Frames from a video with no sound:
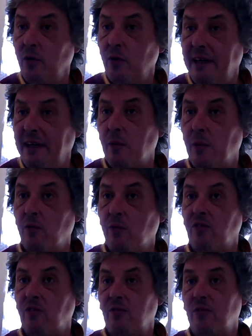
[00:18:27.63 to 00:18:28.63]
Now,
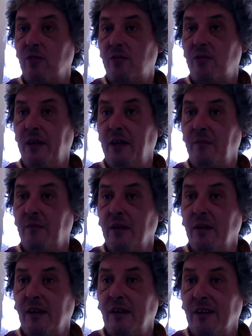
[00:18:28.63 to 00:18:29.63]
once they do that,
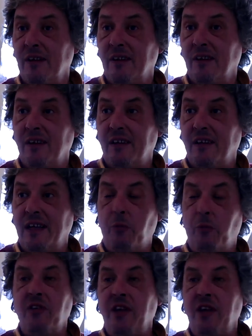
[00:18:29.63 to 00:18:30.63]
everyone who goes
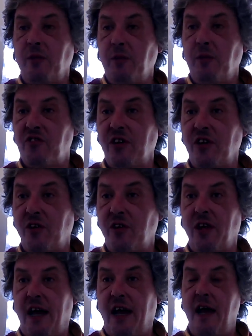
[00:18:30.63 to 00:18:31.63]
into this
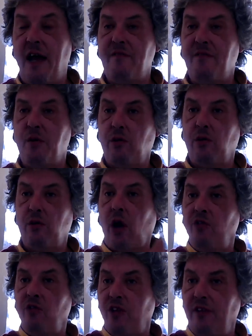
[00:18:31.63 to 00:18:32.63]
war, into this
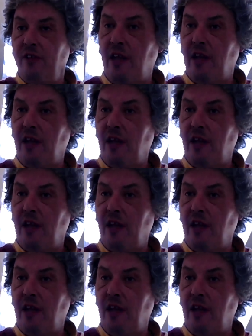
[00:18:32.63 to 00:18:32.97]
army,